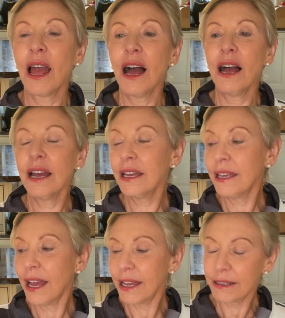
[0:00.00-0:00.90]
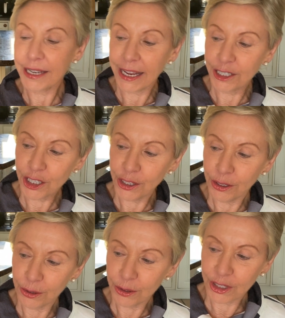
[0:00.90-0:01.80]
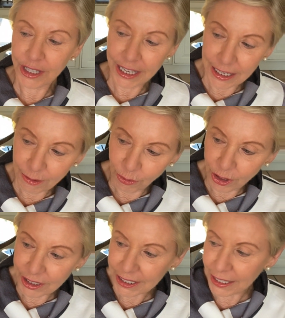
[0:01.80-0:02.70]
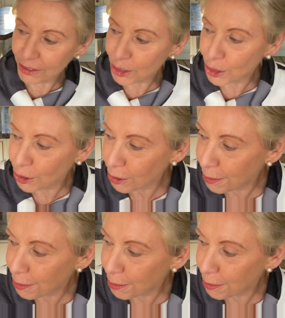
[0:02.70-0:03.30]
I tend to use the ones in the tube.